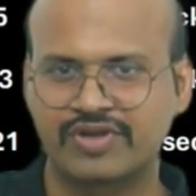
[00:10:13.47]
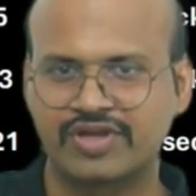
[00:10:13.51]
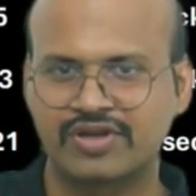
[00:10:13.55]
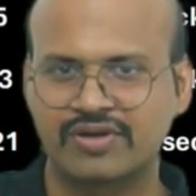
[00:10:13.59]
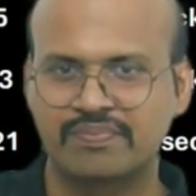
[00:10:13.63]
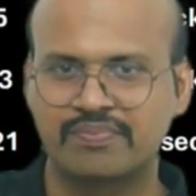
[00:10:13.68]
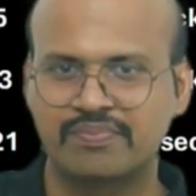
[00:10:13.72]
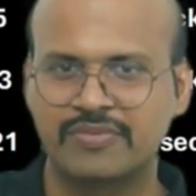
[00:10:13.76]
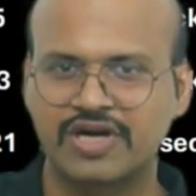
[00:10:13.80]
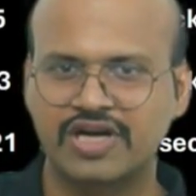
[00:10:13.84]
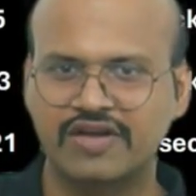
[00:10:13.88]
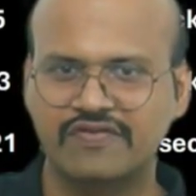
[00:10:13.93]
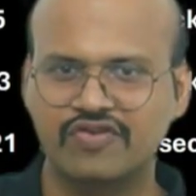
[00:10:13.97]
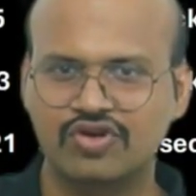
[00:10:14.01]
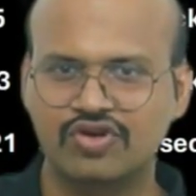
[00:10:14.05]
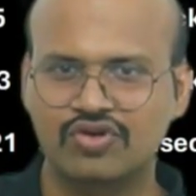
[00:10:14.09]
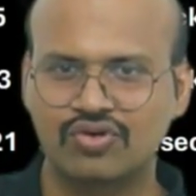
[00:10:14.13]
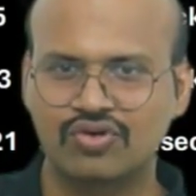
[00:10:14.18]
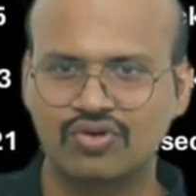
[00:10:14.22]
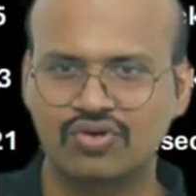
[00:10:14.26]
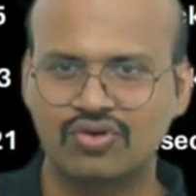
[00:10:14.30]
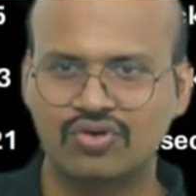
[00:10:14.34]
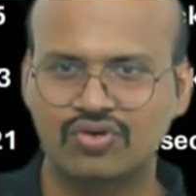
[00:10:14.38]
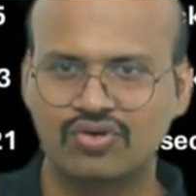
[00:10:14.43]
But if we
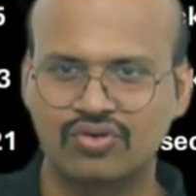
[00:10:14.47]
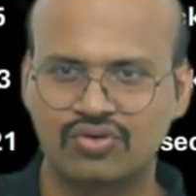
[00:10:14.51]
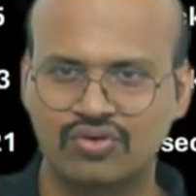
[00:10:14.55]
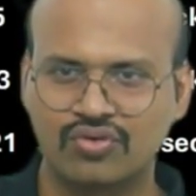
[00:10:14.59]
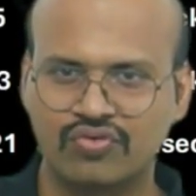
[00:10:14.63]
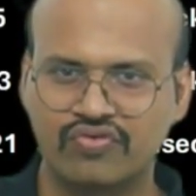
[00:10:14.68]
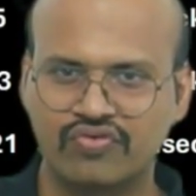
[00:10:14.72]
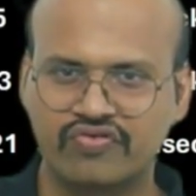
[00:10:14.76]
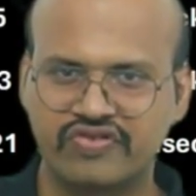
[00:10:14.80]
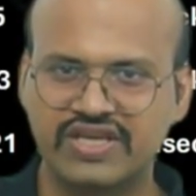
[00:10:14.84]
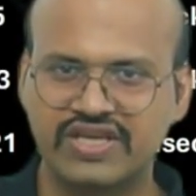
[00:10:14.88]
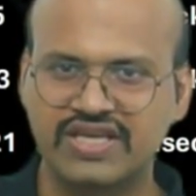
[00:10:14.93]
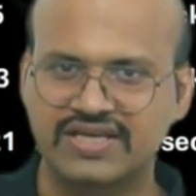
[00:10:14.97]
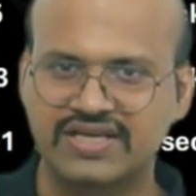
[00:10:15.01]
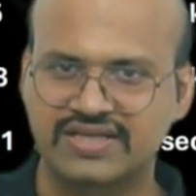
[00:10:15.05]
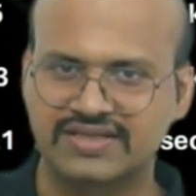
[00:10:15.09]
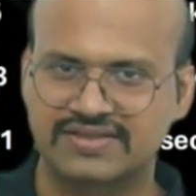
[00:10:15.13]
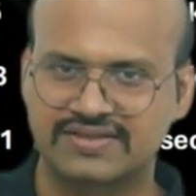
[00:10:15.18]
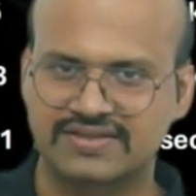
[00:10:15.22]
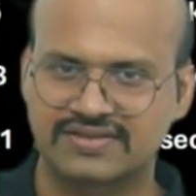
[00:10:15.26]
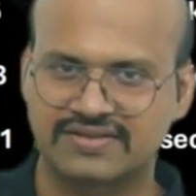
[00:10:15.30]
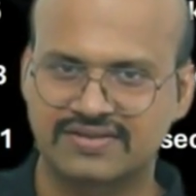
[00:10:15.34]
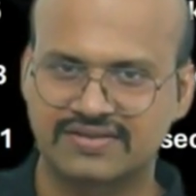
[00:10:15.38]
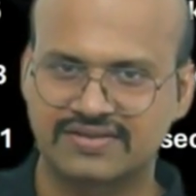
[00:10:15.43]
go to
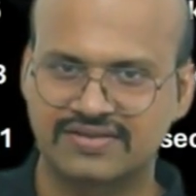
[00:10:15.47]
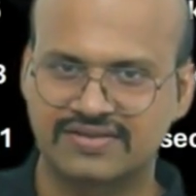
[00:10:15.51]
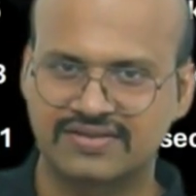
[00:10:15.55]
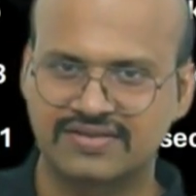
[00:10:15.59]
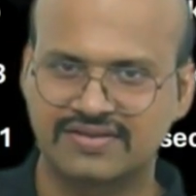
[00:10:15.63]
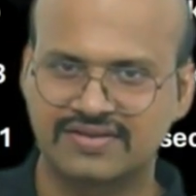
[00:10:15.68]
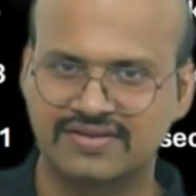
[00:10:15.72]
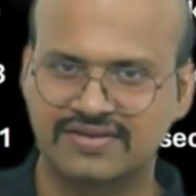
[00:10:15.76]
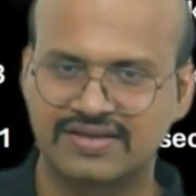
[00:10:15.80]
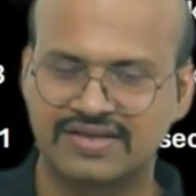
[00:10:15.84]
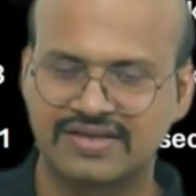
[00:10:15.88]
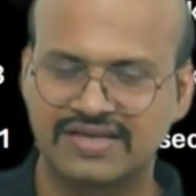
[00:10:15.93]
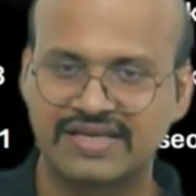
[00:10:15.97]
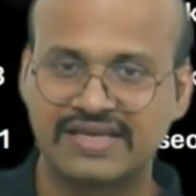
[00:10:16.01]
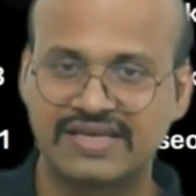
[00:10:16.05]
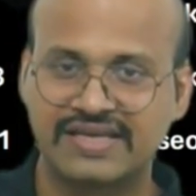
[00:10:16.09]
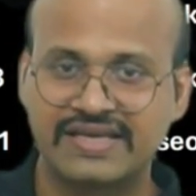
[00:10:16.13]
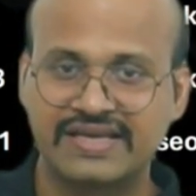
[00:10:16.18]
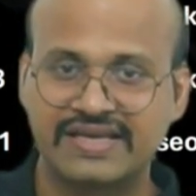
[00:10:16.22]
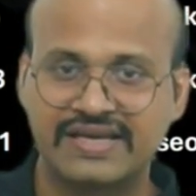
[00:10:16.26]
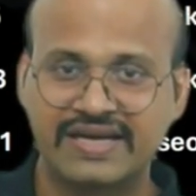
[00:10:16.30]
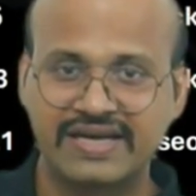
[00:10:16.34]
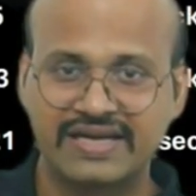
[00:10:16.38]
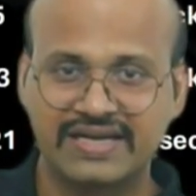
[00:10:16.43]
Venus,
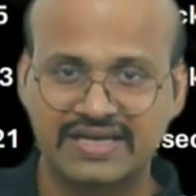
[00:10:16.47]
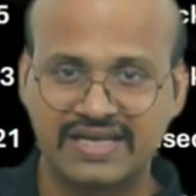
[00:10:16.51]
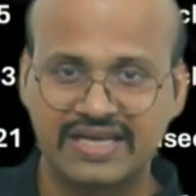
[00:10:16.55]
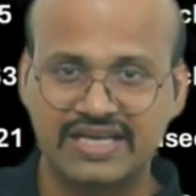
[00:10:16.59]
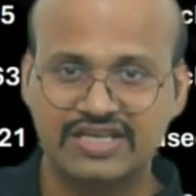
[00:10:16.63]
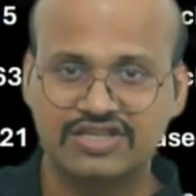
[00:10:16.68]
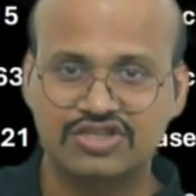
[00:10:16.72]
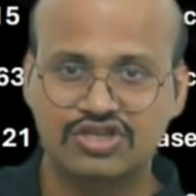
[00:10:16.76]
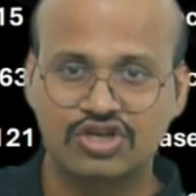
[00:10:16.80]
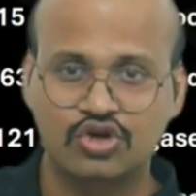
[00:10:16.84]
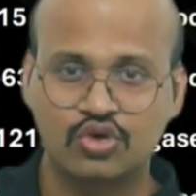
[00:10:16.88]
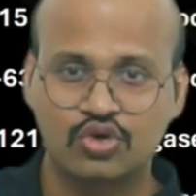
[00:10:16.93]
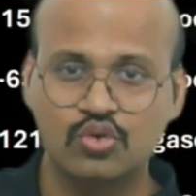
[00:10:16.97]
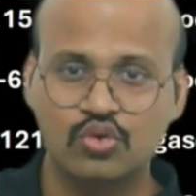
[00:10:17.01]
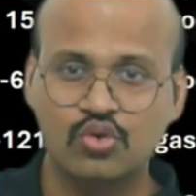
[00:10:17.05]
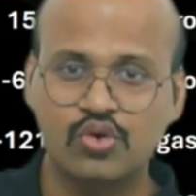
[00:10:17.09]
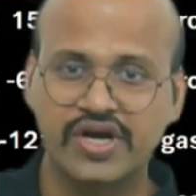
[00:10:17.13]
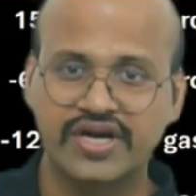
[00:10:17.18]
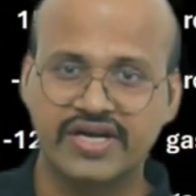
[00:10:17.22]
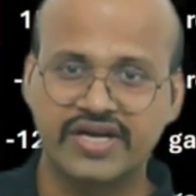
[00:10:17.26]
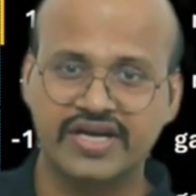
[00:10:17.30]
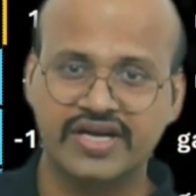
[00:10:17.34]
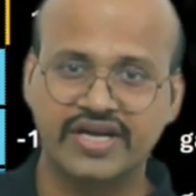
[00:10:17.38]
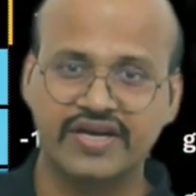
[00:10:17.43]
it takes
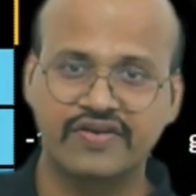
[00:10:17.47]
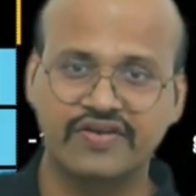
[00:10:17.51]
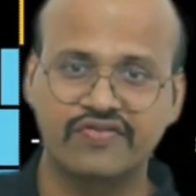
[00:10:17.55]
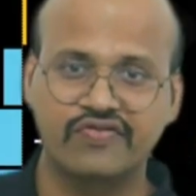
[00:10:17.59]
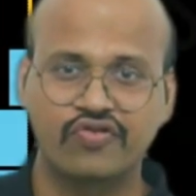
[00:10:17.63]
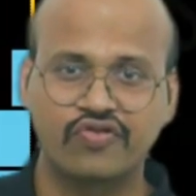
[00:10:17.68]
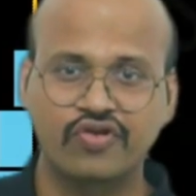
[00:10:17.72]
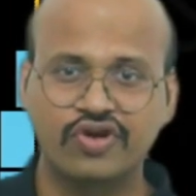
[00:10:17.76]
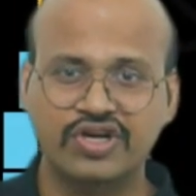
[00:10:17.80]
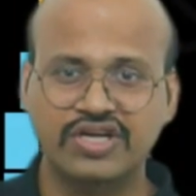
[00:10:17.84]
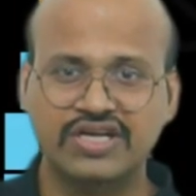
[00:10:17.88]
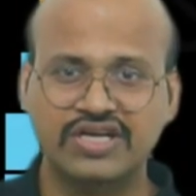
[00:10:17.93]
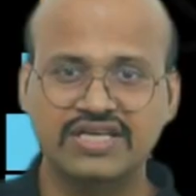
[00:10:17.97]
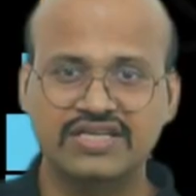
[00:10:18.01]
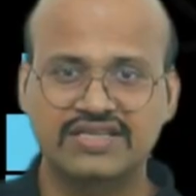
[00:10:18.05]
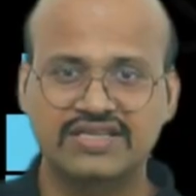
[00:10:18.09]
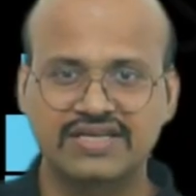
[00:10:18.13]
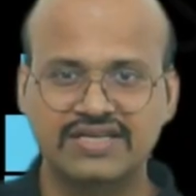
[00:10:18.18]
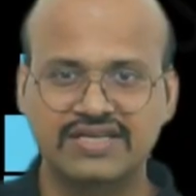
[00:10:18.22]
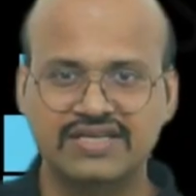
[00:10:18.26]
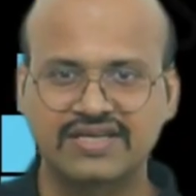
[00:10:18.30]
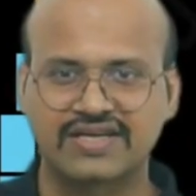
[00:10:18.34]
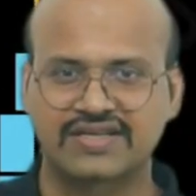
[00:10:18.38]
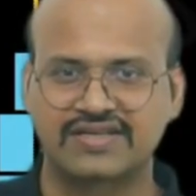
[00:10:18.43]

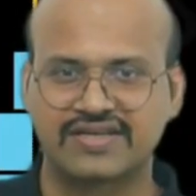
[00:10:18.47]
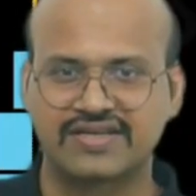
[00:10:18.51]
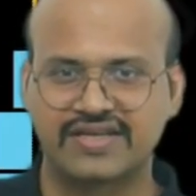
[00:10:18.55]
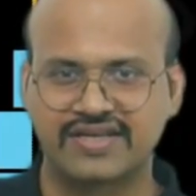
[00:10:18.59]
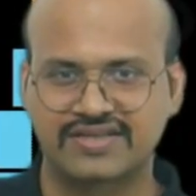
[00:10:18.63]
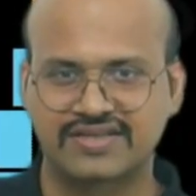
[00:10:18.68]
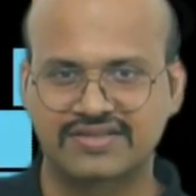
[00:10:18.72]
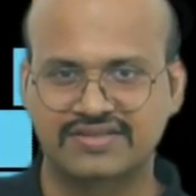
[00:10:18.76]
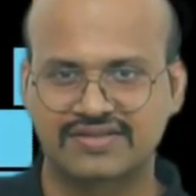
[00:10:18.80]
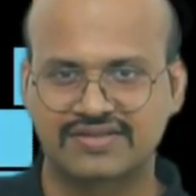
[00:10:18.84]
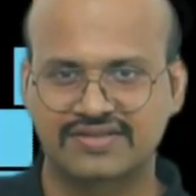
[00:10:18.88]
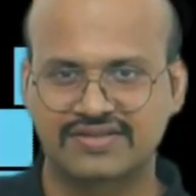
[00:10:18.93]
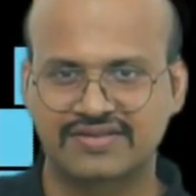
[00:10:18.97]
243 Earth days.